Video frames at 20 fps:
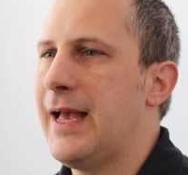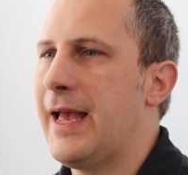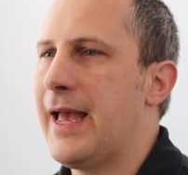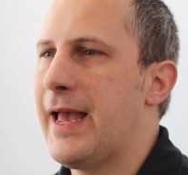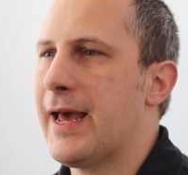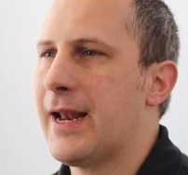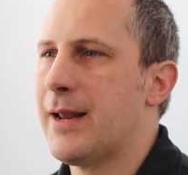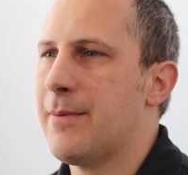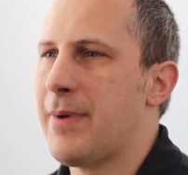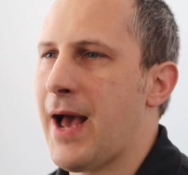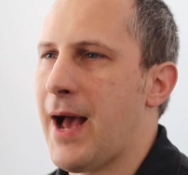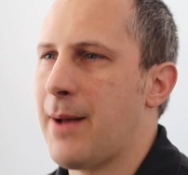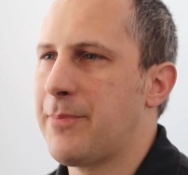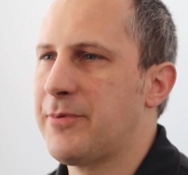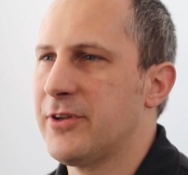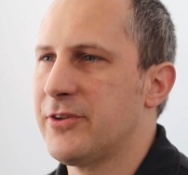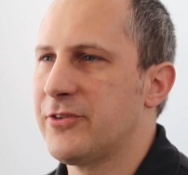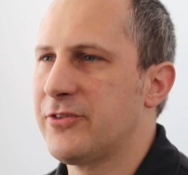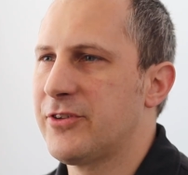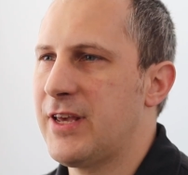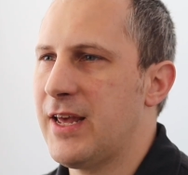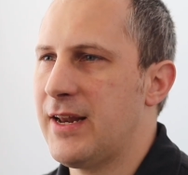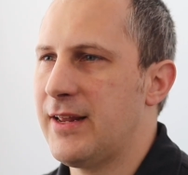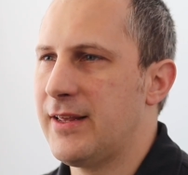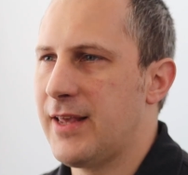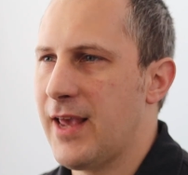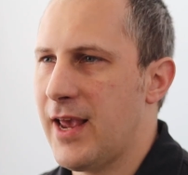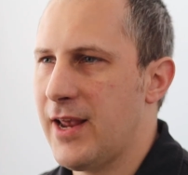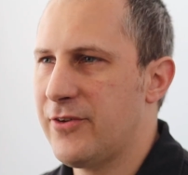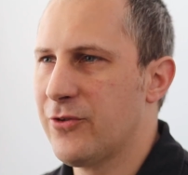Anabaptists can
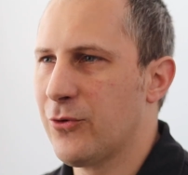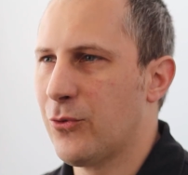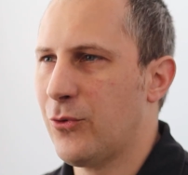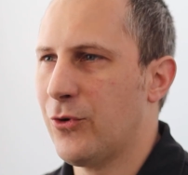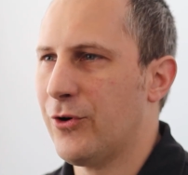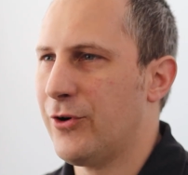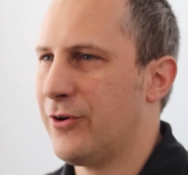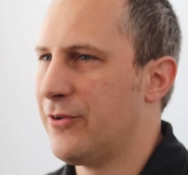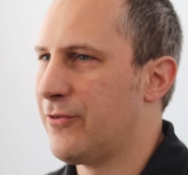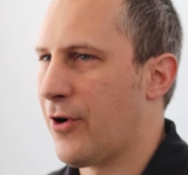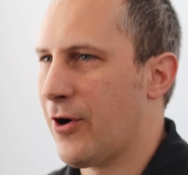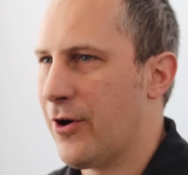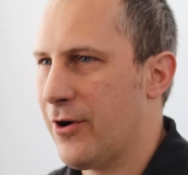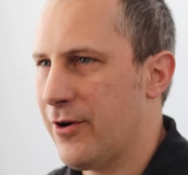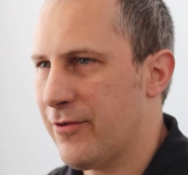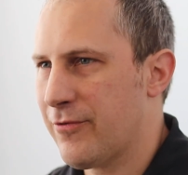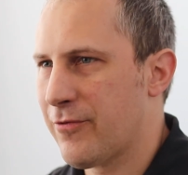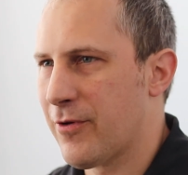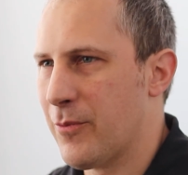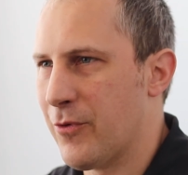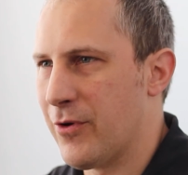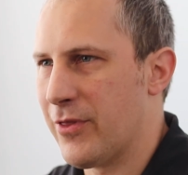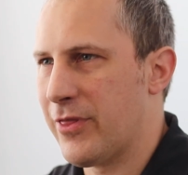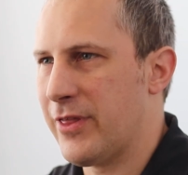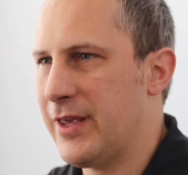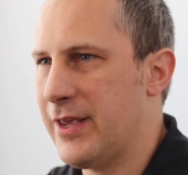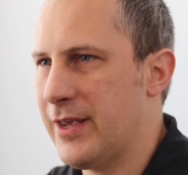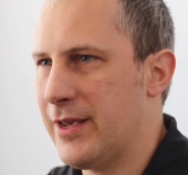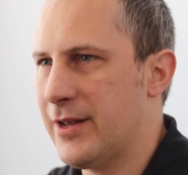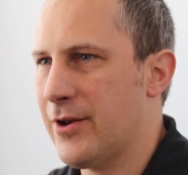engage the world of art from
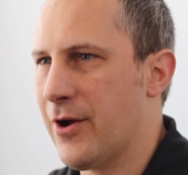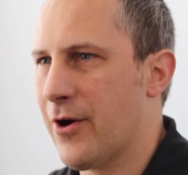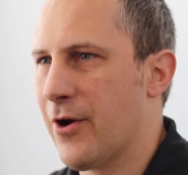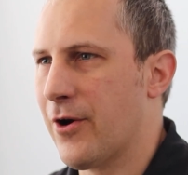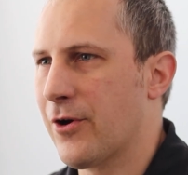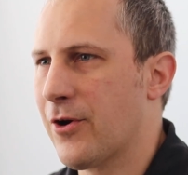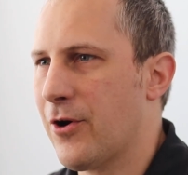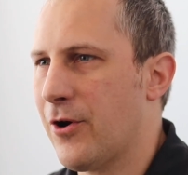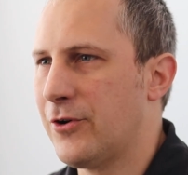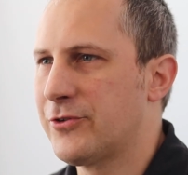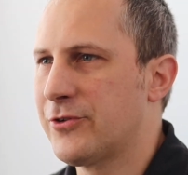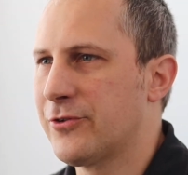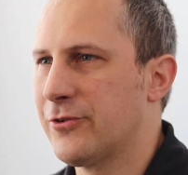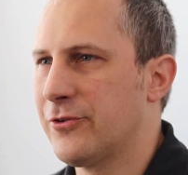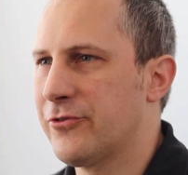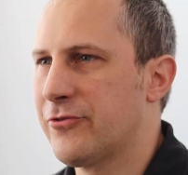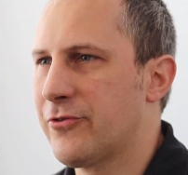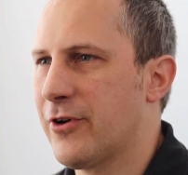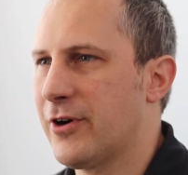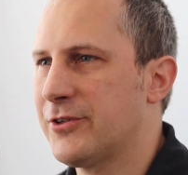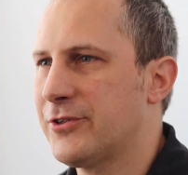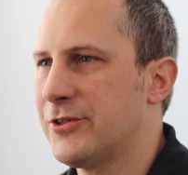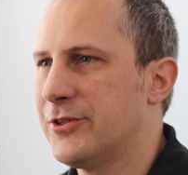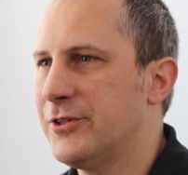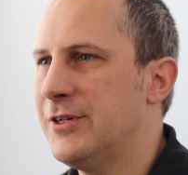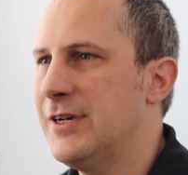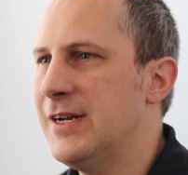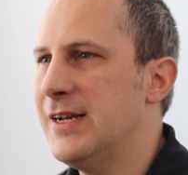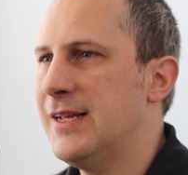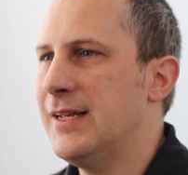within our cultural
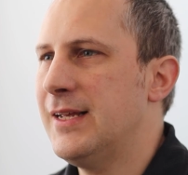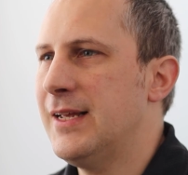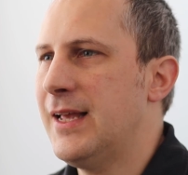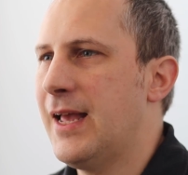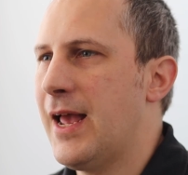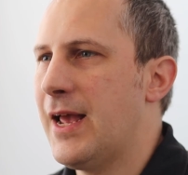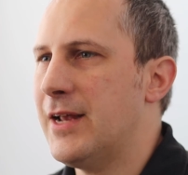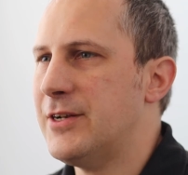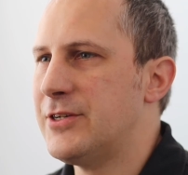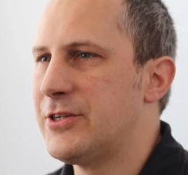structure and